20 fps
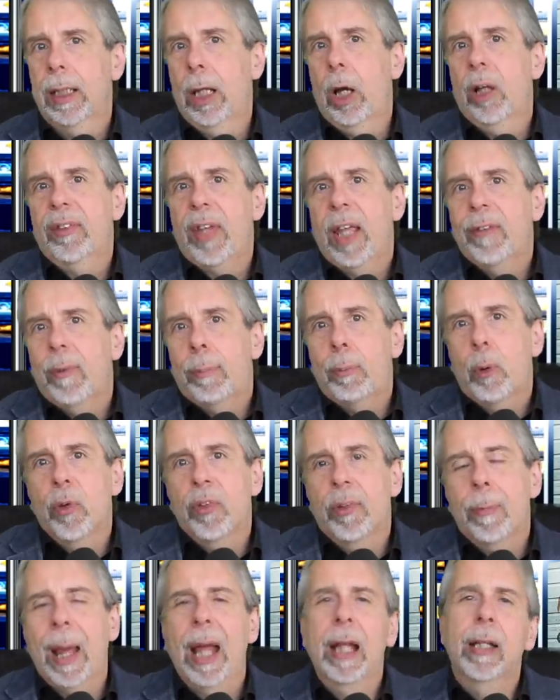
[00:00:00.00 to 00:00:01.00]
Now I take the
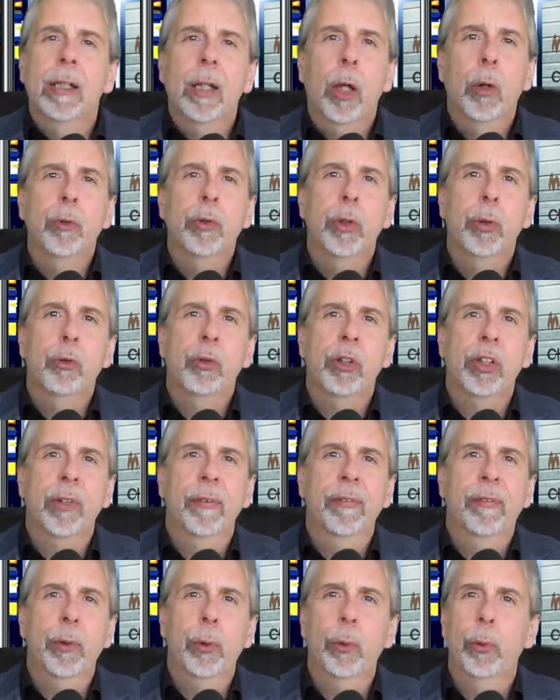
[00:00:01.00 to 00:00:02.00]
point about low
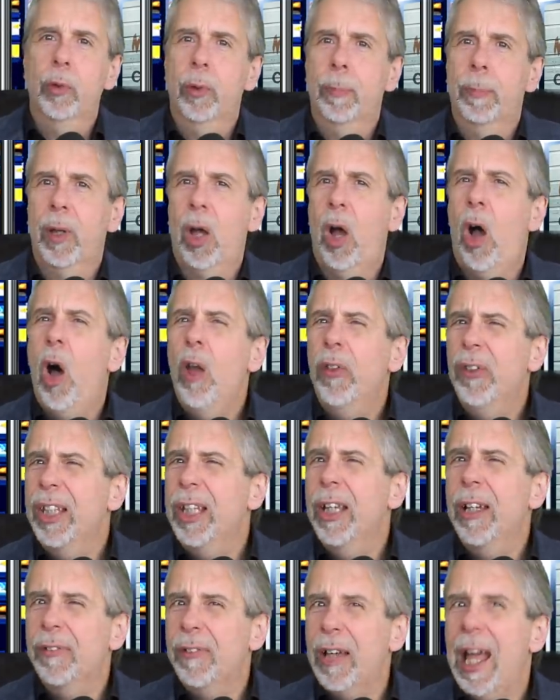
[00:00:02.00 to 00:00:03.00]
nutrition food, but on
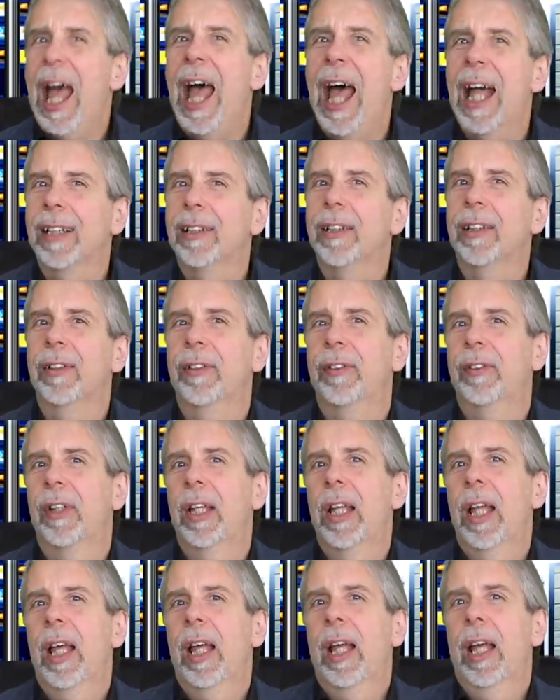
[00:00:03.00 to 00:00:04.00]
the other hand,
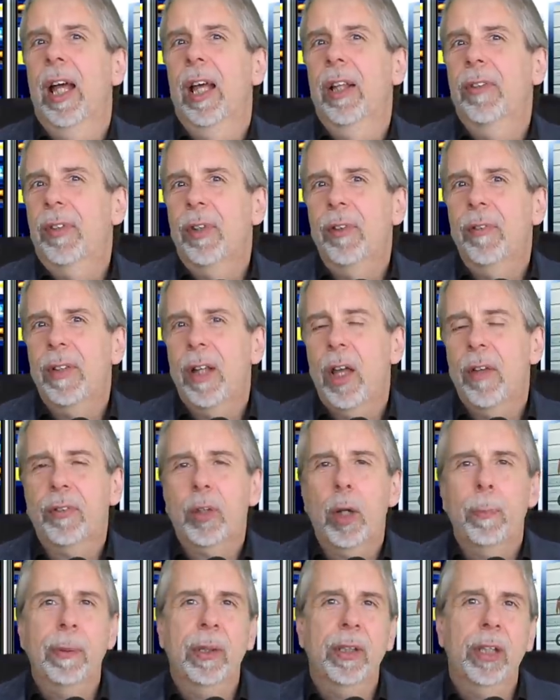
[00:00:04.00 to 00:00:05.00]
until the
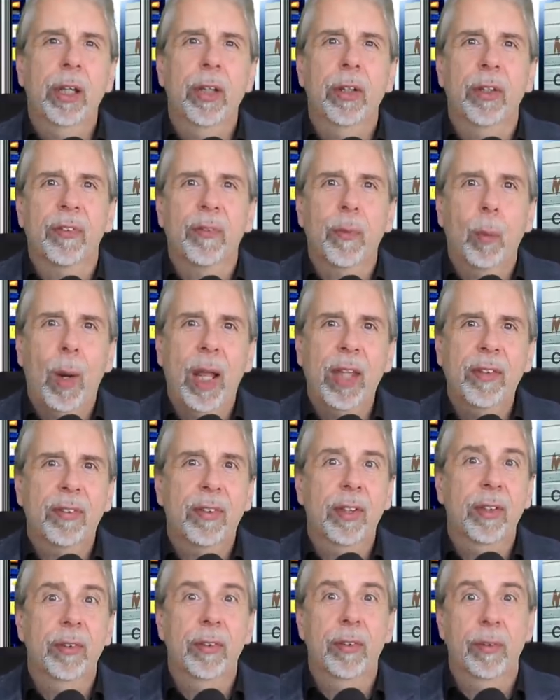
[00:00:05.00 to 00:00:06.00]
last couple of years, the
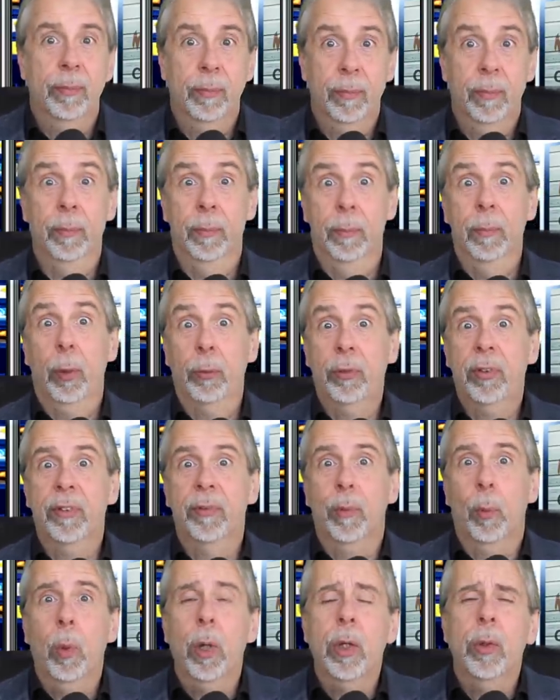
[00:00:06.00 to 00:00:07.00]
West and
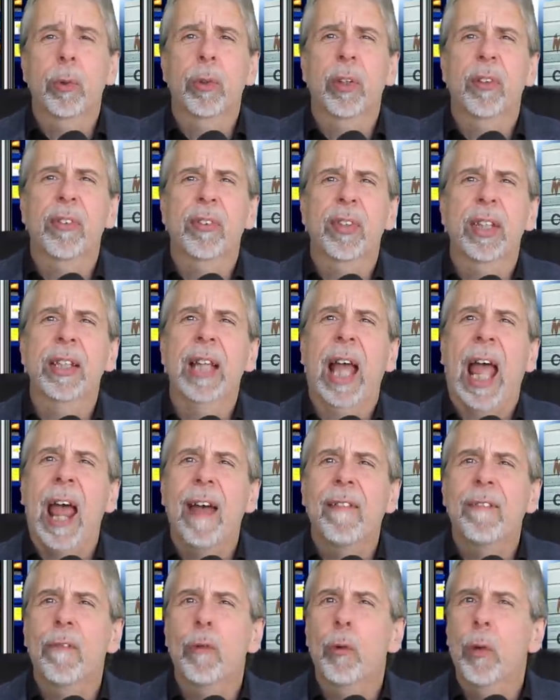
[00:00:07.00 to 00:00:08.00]
most of the world has seen
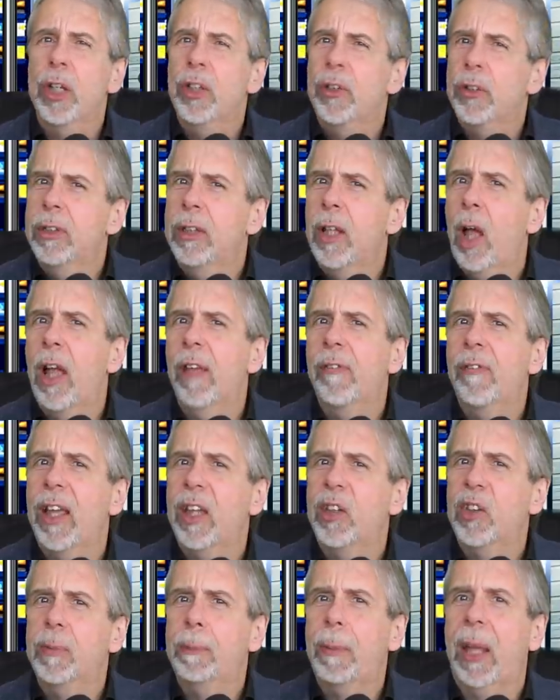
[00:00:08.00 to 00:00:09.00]
average life
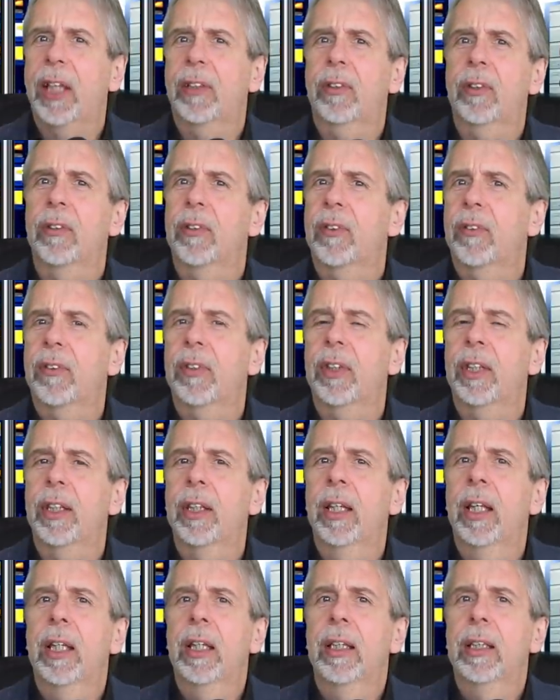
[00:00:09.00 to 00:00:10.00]

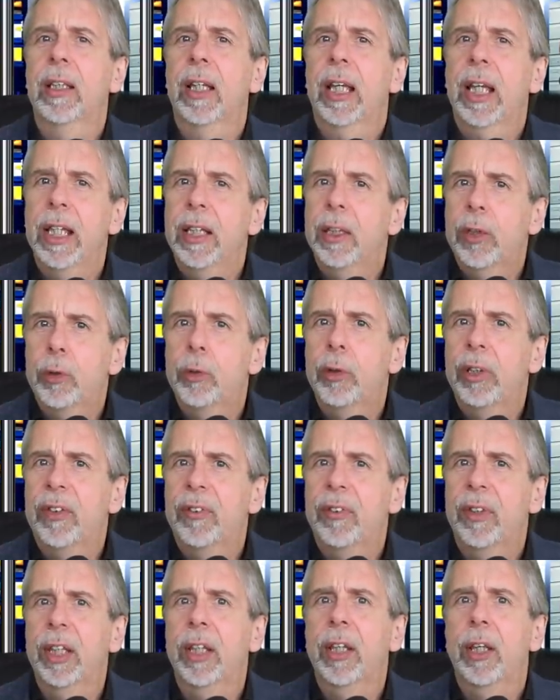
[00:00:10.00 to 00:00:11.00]
expectancy
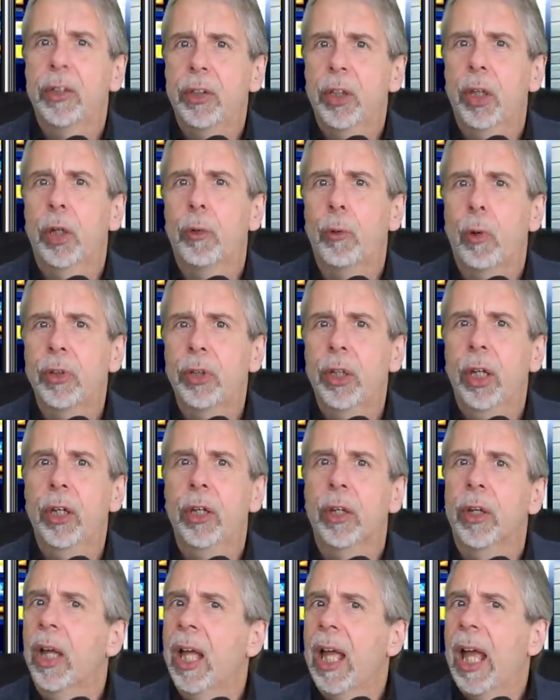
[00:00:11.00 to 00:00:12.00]
increasing year on
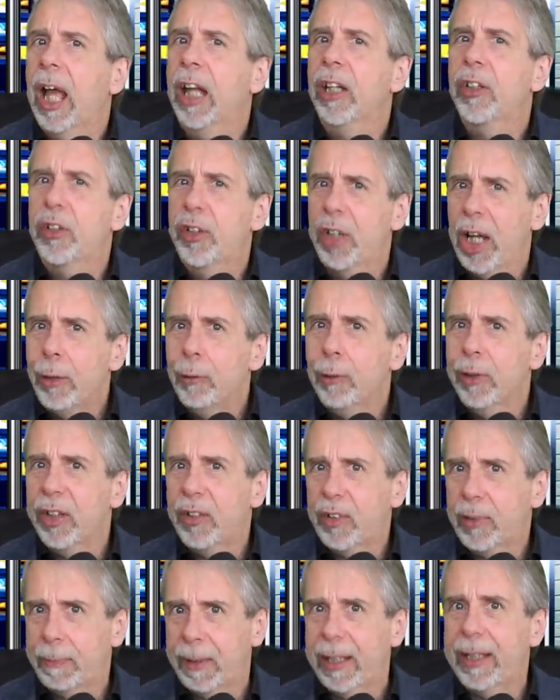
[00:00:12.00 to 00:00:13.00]
year, and
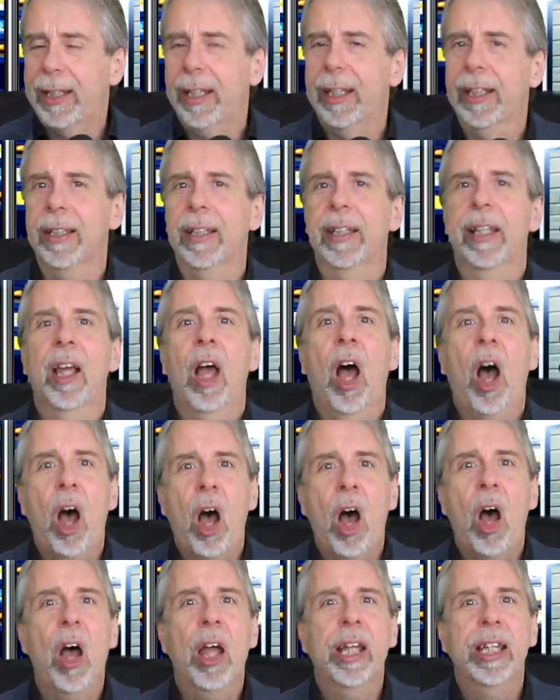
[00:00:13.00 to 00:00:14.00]
generally speaking,
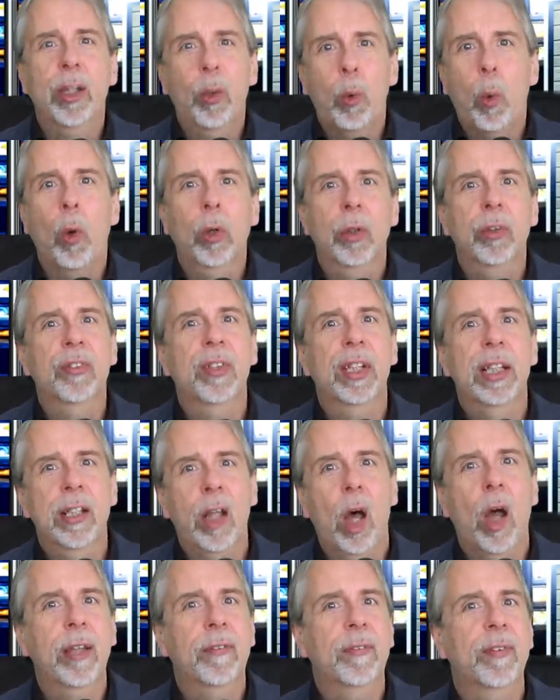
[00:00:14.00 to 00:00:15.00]
high quality
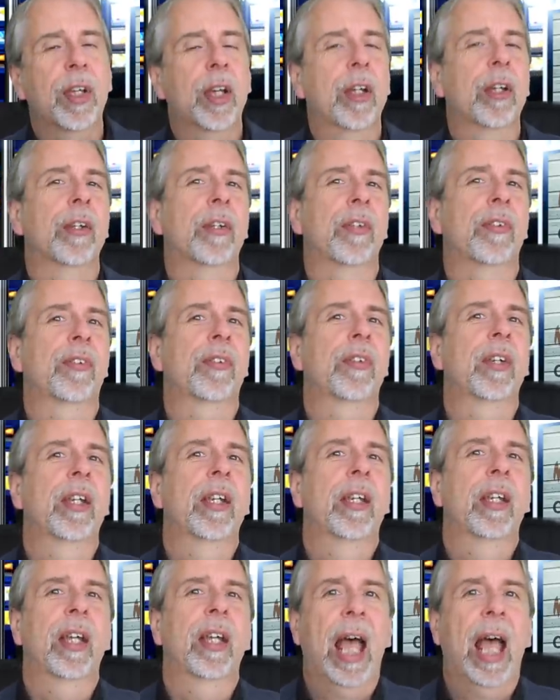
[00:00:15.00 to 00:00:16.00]
life years
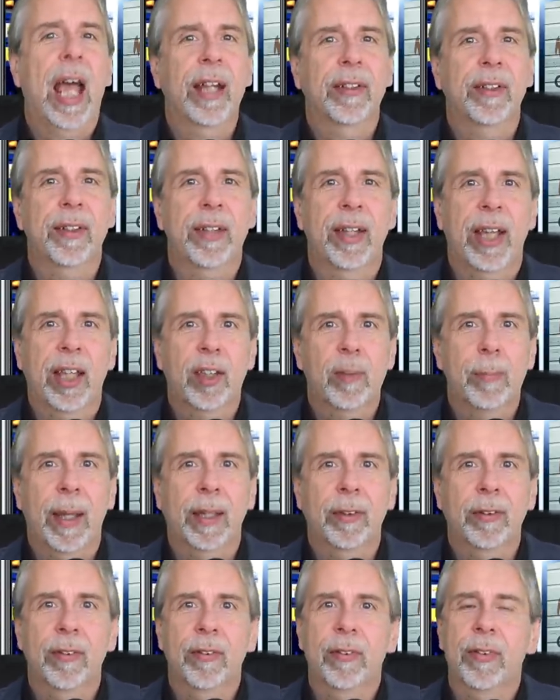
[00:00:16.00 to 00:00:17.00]
added
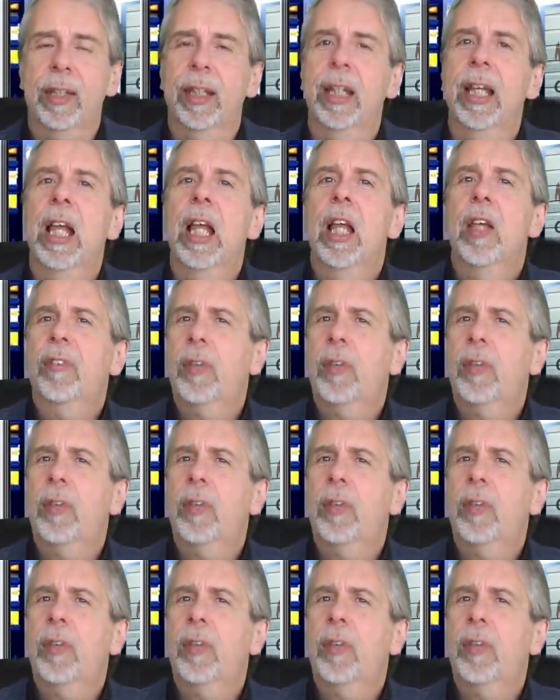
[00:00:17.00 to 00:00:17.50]
expectancy.